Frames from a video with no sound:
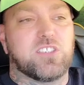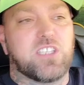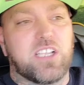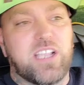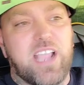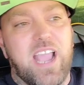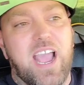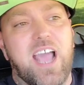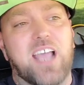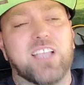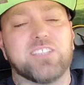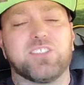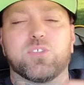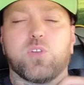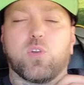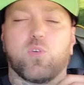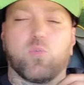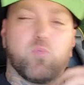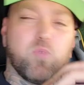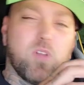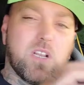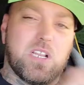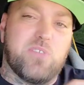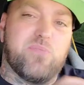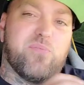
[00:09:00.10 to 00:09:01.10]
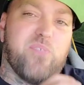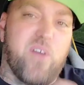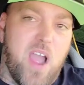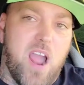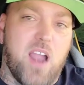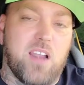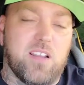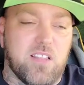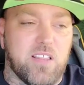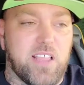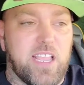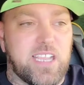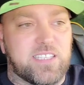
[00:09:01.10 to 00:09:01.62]
the guys that are really
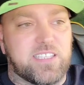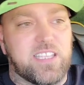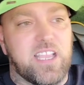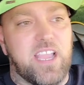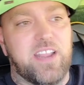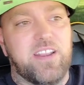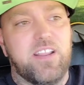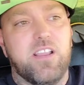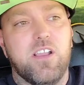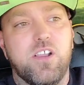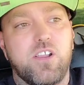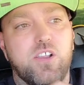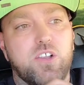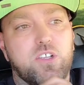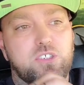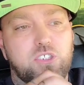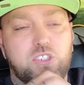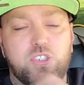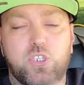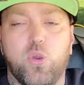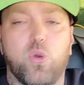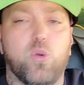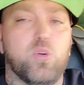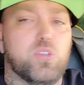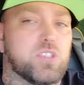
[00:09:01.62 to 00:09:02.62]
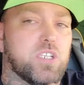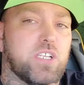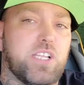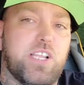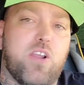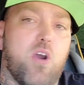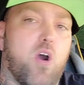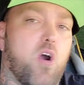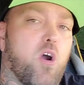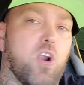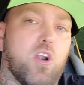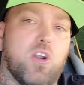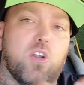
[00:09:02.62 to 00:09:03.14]
violent like that usually
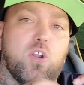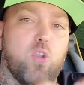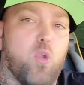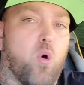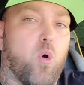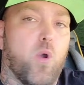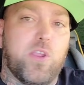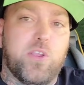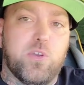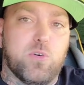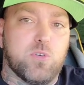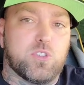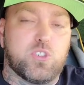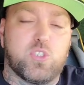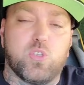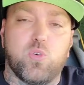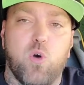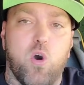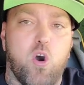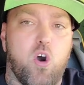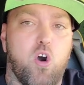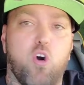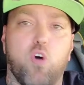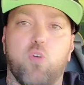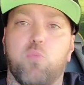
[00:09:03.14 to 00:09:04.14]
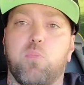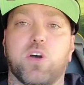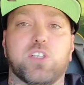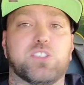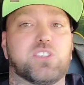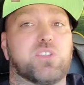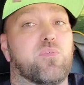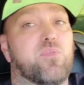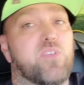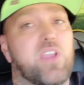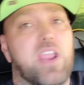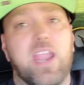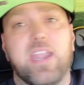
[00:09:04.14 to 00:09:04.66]
aren't loyal to a whole
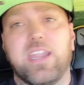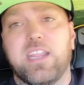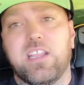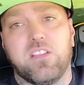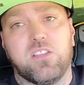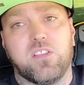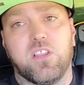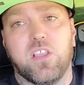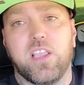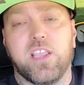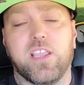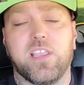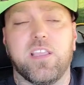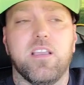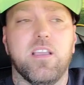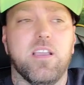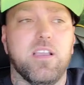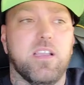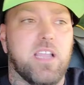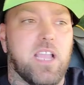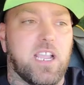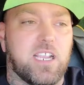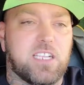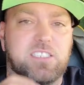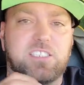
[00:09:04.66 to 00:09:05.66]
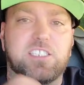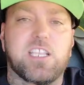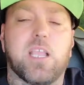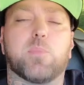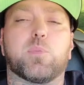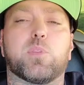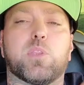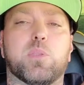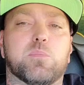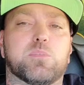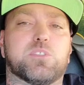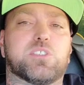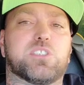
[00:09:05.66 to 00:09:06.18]
bunch of anything
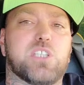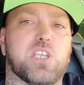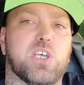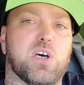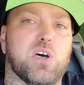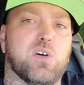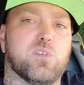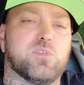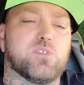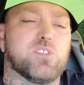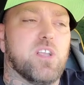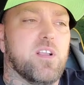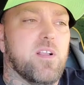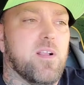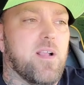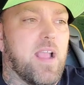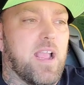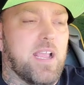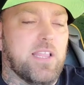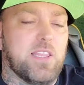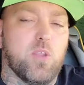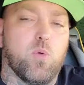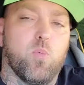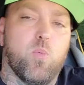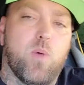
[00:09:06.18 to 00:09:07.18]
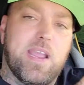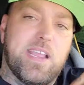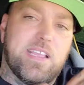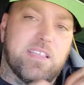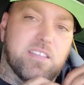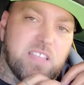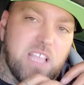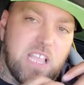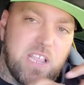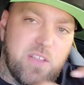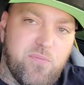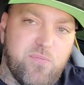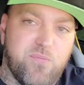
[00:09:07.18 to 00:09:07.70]
except themselves and the way
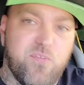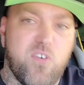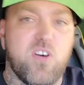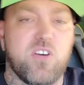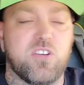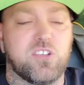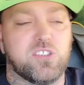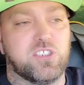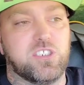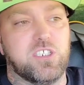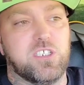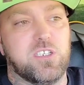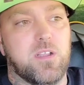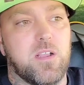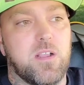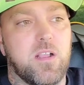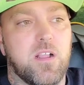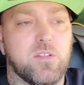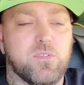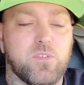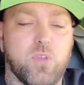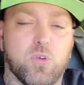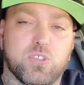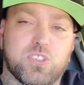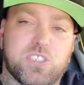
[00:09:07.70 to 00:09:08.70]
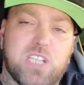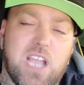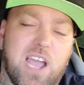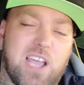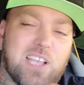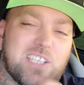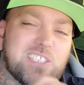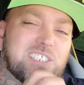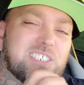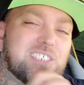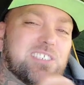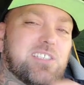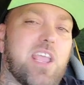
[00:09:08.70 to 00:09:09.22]
they function. Those
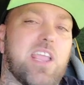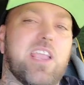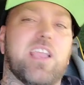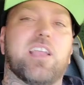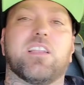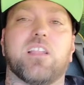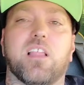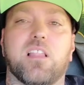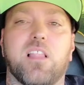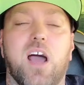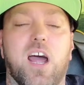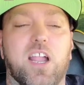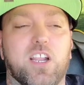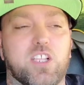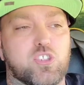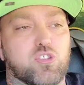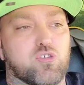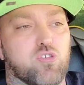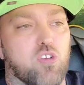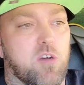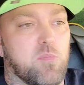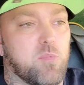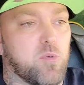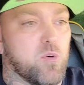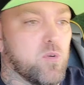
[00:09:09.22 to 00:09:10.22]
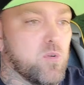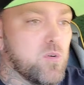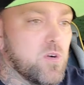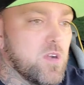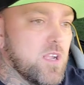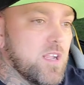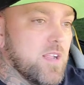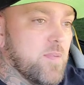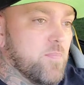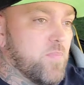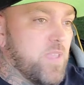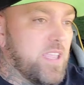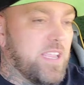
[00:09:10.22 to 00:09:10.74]
guys stay in a lot of trouble.
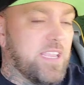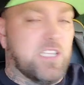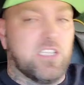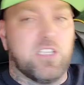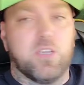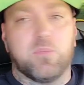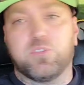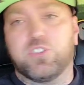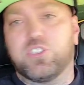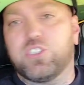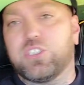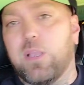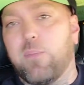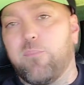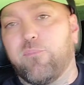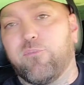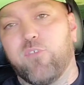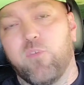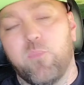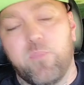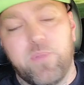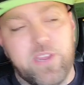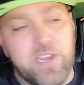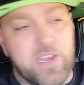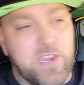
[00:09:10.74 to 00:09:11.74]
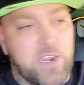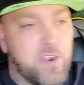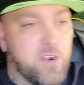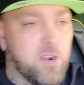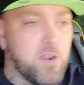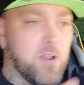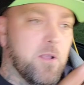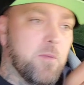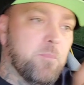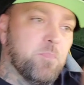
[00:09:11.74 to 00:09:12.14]
They end up shipped from here,